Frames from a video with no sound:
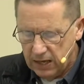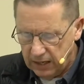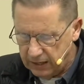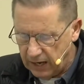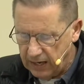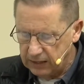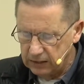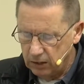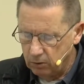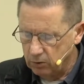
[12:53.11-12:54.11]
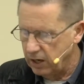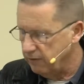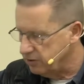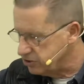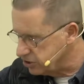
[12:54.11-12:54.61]
and I alone
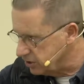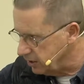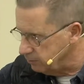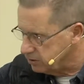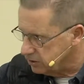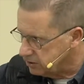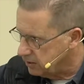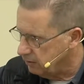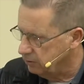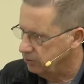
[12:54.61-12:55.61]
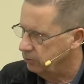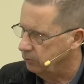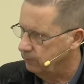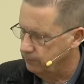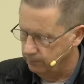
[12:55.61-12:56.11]
have escaped to tell you.